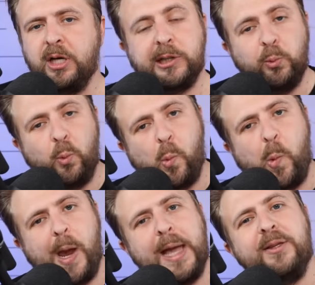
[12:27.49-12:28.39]
that
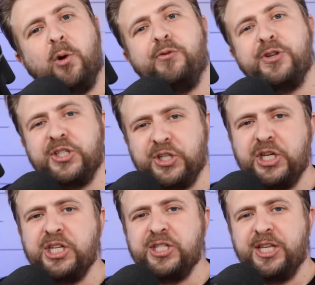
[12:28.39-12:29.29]
went
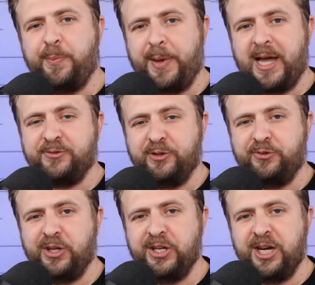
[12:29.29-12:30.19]
overseas in the past
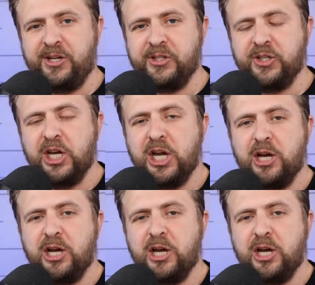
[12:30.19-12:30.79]
15 years.